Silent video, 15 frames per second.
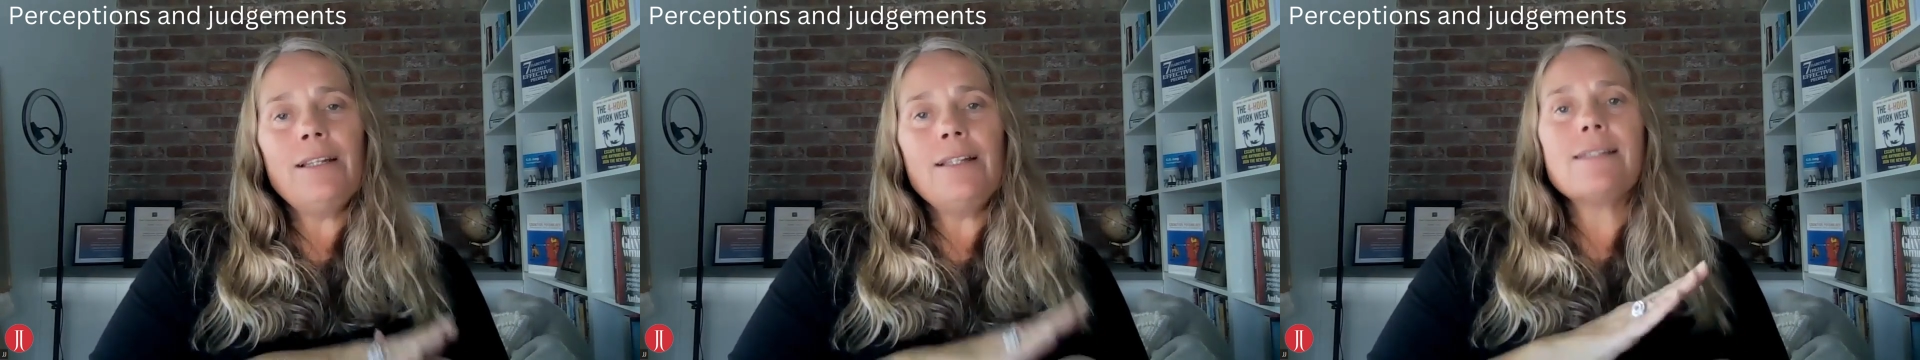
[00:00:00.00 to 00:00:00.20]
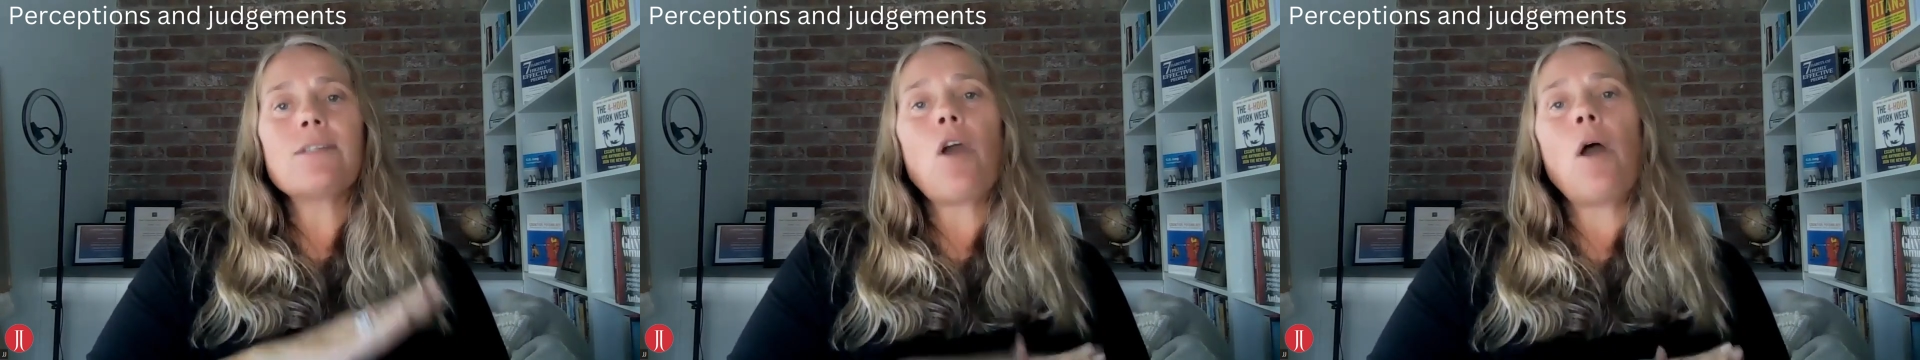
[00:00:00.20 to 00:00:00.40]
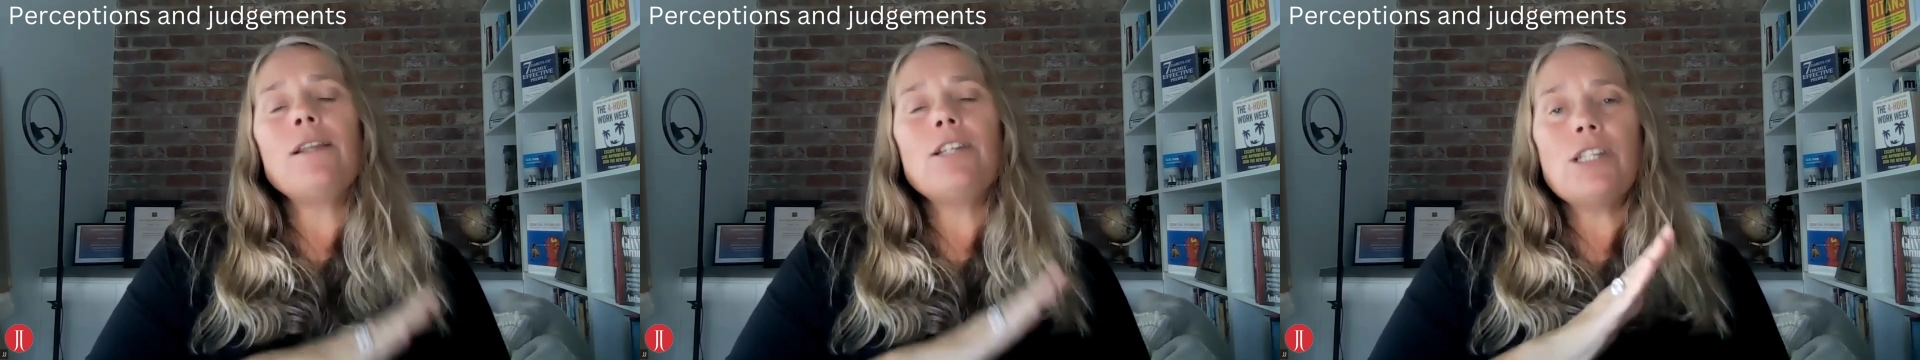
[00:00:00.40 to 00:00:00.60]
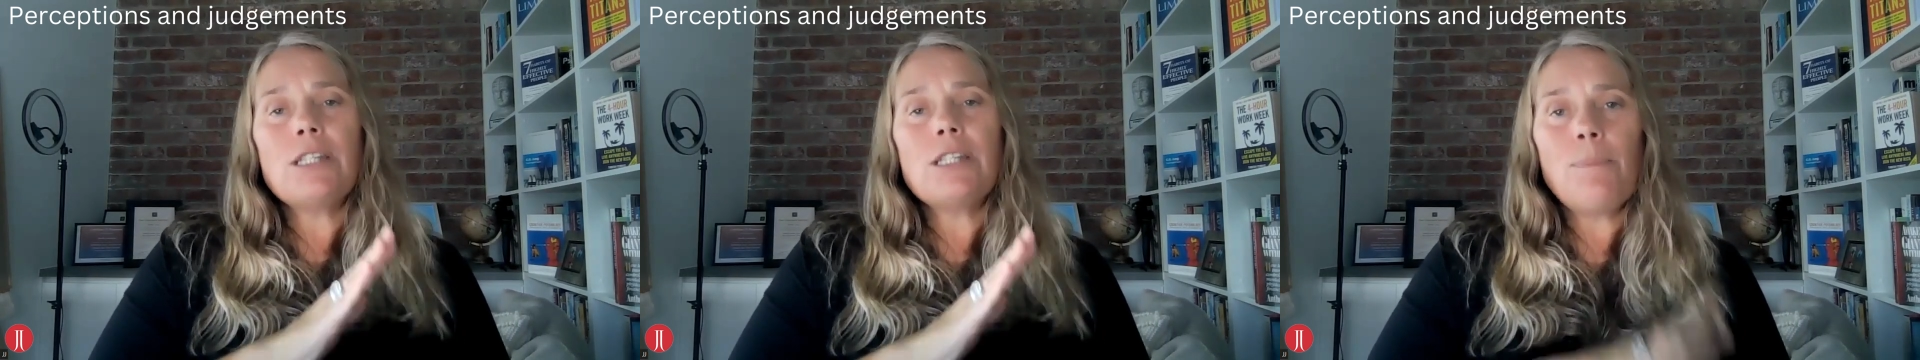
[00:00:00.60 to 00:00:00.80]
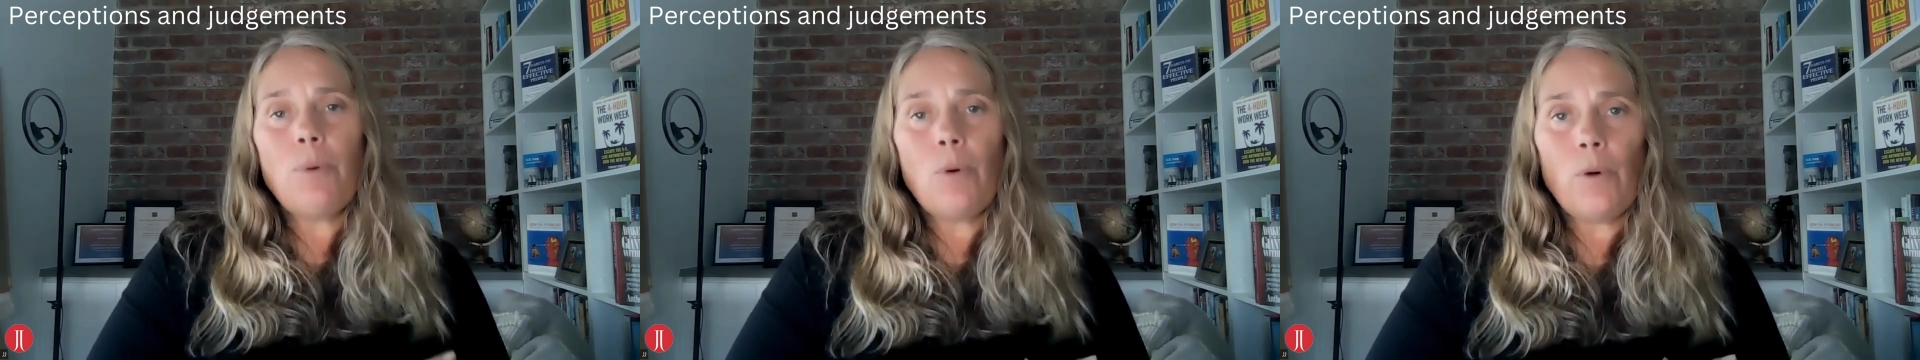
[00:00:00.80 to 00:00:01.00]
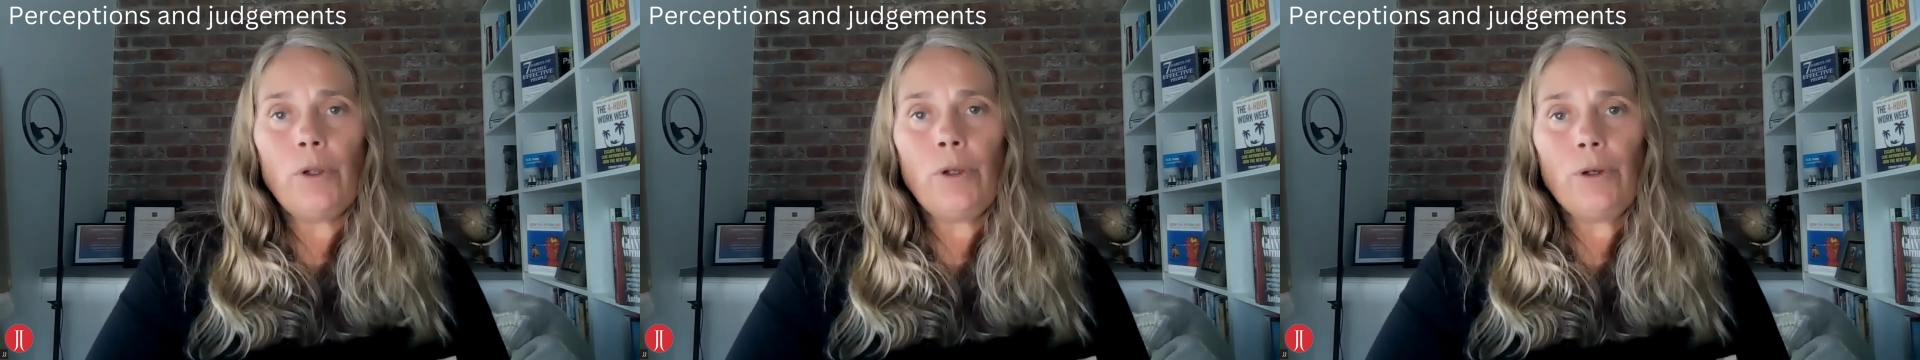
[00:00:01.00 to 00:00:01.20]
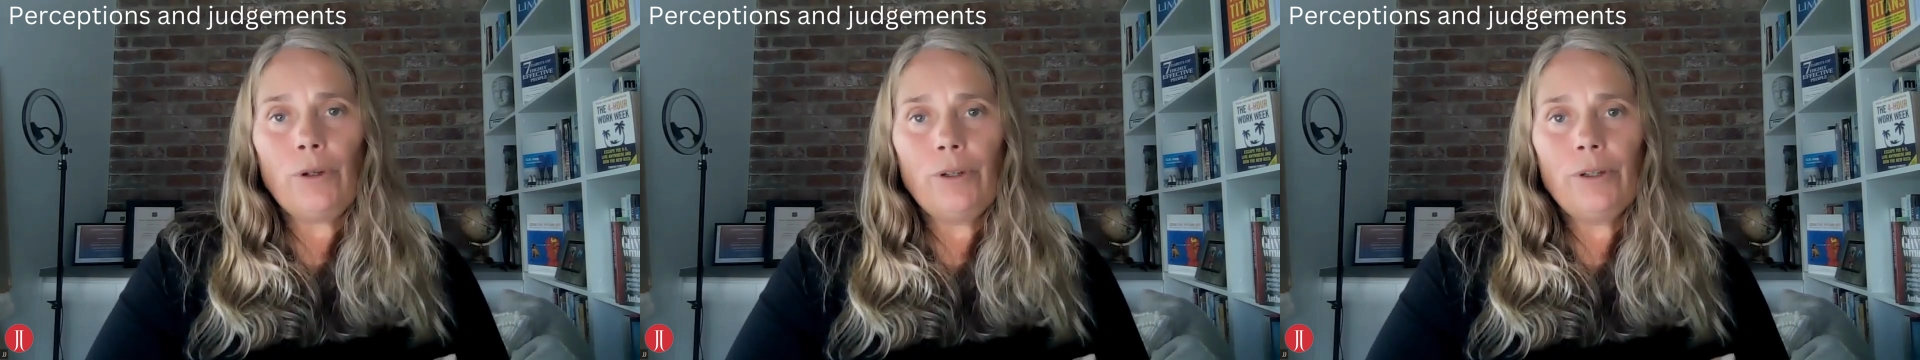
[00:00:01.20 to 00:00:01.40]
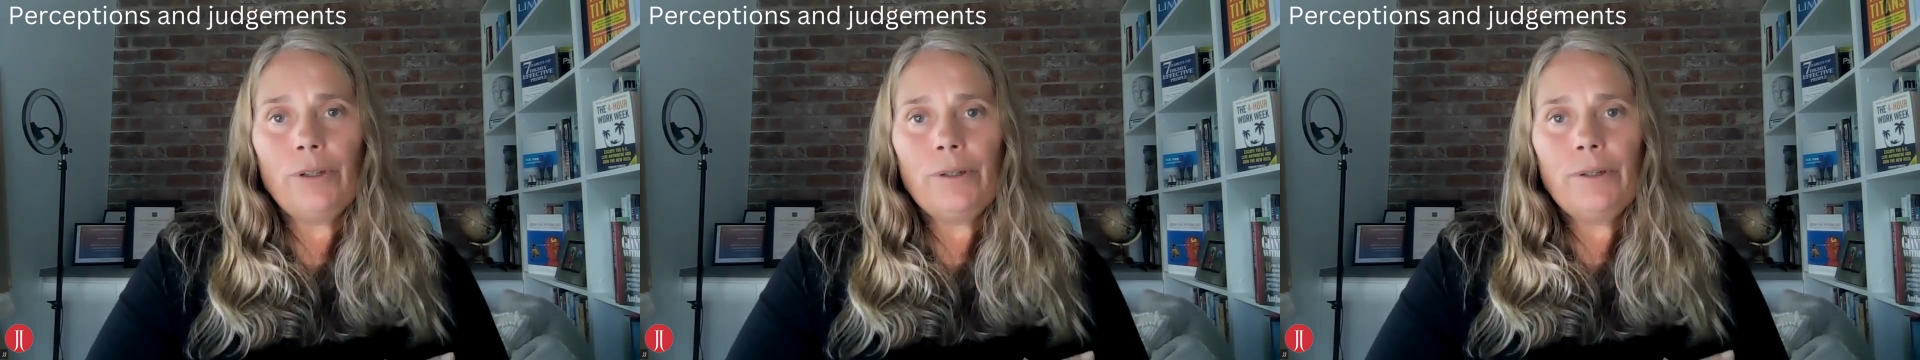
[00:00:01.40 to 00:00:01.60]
that's going to support you.